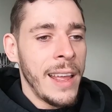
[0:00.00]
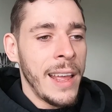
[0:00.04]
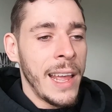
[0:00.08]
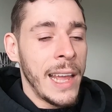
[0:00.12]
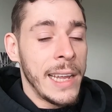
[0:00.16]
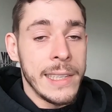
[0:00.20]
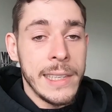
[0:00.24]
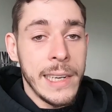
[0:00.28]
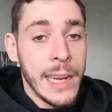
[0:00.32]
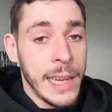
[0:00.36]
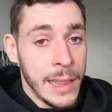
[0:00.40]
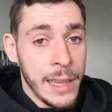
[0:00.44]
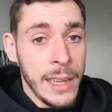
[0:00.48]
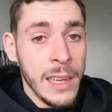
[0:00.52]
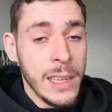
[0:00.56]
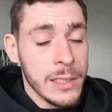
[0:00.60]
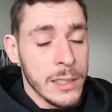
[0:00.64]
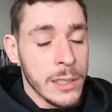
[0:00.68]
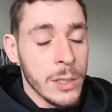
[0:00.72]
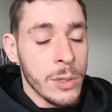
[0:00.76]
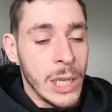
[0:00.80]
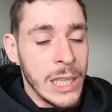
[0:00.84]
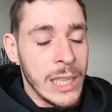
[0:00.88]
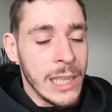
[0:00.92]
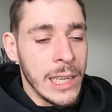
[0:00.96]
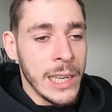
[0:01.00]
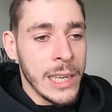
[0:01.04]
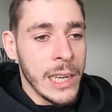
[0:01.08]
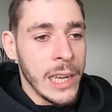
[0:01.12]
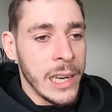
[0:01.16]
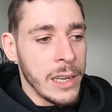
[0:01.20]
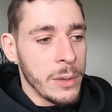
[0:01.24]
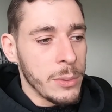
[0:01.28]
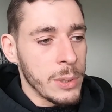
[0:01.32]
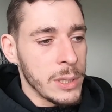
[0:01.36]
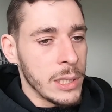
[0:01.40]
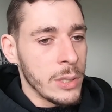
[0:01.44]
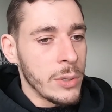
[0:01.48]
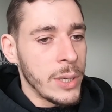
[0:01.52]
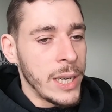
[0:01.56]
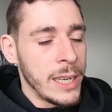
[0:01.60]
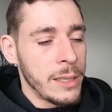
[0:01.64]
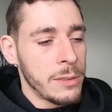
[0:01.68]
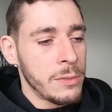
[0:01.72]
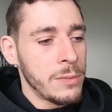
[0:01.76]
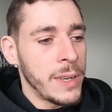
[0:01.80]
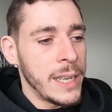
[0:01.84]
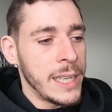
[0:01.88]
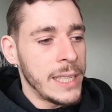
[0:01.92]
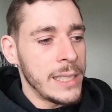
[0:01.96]
And I think it's a great, again, it was a
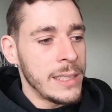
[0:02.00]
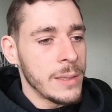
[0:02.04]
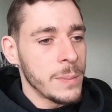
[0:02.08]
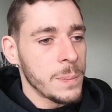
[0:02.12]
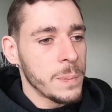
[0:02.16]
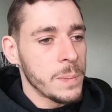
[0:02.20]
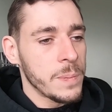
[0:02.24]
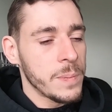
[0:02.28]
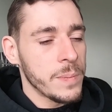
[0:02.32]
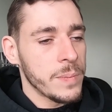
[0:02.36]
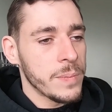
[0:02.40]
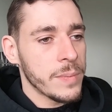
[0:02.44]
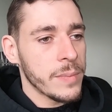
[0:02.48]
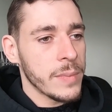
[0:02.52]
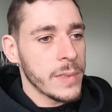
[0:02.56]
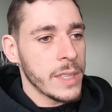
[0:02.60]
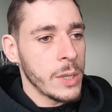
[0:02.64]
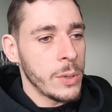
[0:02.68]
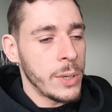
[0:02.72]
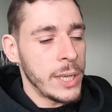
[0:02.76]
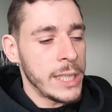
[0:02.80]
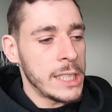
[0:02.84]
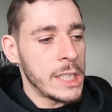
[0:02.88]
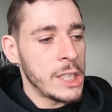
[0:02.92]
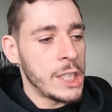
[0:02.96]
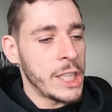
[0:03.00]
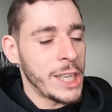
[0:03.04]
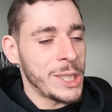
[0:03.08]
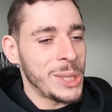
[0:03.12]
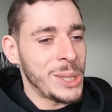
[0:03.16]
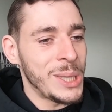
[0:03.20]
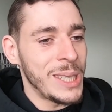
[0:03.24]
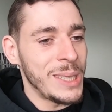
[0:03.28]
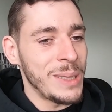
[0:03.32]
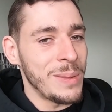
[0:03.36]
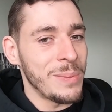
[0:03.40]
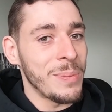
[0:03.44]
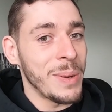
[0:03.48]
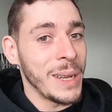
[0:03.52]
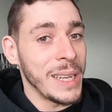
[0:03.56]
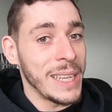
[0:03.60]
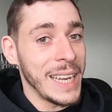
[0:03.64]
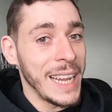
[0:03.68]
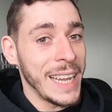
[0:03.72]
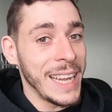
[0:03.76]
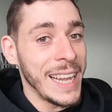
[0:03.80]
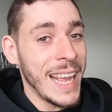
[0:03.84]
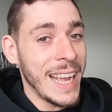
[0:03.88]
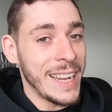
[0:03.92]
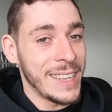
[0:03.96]
great advice, great suggestion.
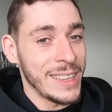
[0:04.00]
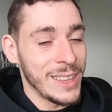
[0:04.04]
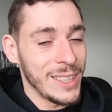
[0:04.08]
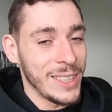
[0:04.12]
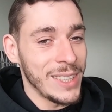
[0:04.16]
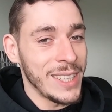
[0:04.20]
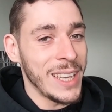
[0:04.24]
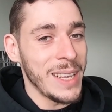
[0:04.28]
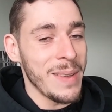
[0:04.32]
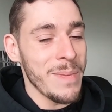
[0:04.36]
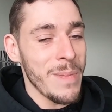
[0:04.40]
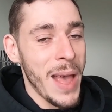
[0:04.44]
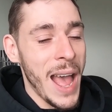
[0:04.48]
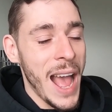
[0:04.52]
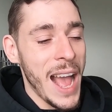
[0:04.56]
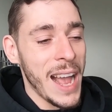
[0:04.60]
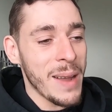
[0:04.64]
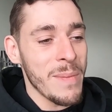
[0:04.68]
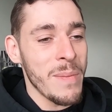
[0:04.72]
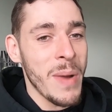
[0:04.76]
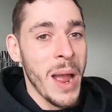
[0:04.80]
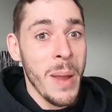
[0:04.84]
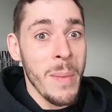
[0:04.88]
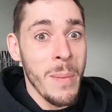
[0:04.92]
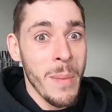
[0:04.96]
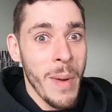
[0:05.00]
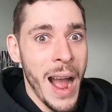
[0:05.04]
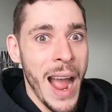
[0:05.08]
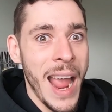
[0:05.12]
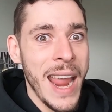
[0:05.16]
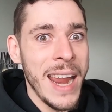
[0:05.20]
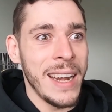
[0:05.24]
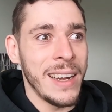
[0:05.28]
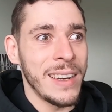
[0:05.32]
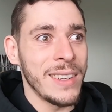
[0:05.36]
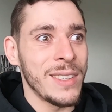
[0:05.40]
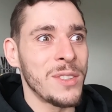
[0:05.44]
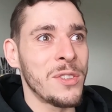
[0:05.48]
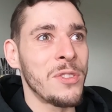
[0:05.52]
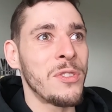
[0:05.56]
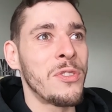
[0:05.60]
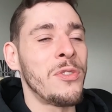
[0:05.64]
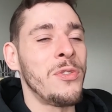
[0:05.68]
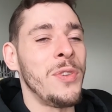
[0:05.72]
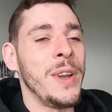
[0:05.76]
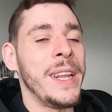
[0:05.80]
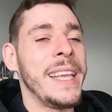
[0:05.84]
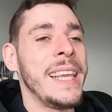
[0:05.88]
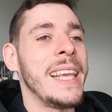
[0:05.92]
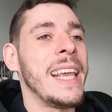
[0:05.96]
But again, looking back, my mind is
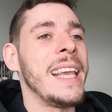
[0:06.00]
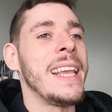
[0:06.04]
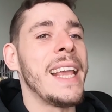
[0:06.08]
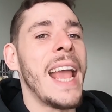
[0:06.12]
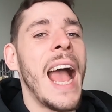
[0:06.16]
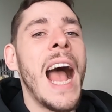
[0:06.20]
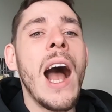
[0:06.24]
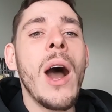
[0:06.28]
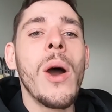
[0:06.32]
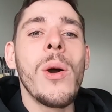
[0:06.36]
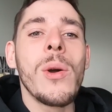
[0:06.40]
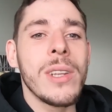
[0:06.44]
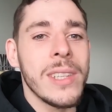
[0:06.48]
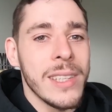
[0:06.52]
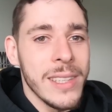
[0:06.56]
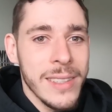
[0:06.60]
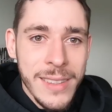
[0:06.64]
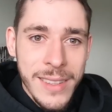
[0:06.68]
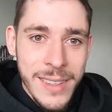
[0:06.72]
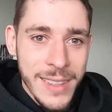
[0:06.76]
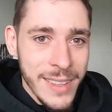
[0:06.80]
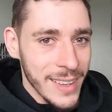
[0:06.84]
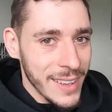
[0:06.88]
freaking out,